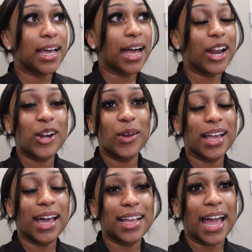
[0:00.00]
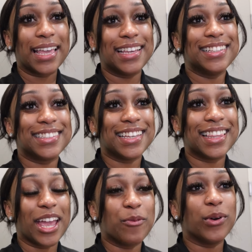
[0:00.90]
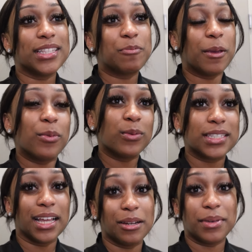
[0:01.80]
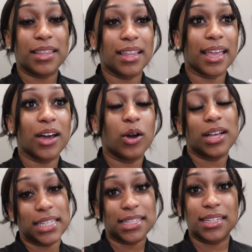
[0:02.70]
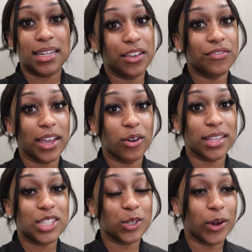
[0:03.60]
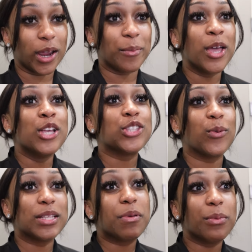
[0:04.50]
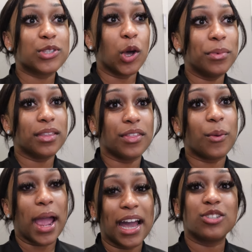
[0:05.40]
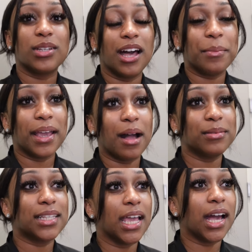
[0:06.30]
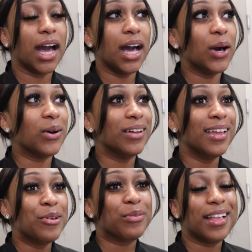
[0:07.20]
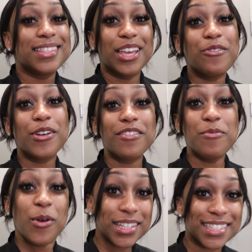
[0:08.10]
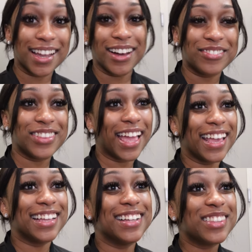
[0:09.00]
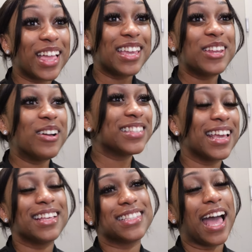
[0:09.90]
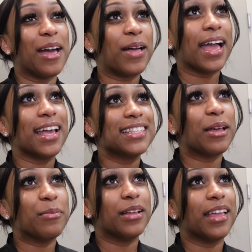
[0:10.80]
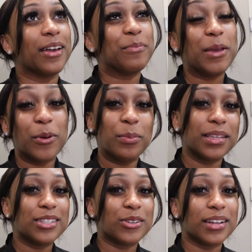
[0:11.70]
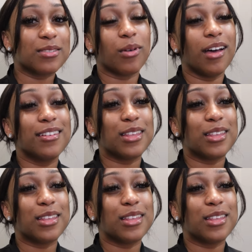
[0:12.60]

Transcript: I don't know, it kind of got easy. Like once people was telling me that like, oh, cause I sent the invite on Instagram. So once people told me that they were actually coming, I was like, oh, let's get rid of more stuff. Like, like you know what I'm saying? Cause I, I guess I'm a, like a people pleaser as well.